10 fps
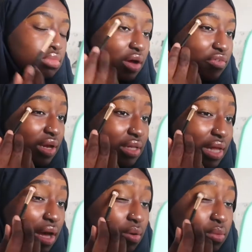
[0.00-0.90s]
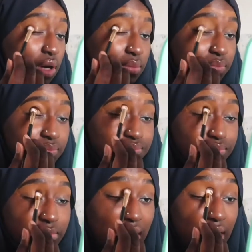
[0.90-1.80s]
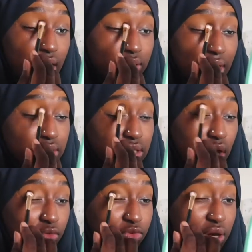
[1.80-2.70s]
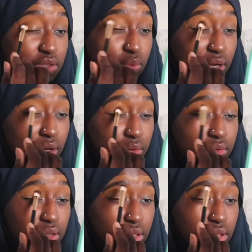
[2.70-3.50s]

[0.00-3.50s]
i feel like that um that that's helpful as well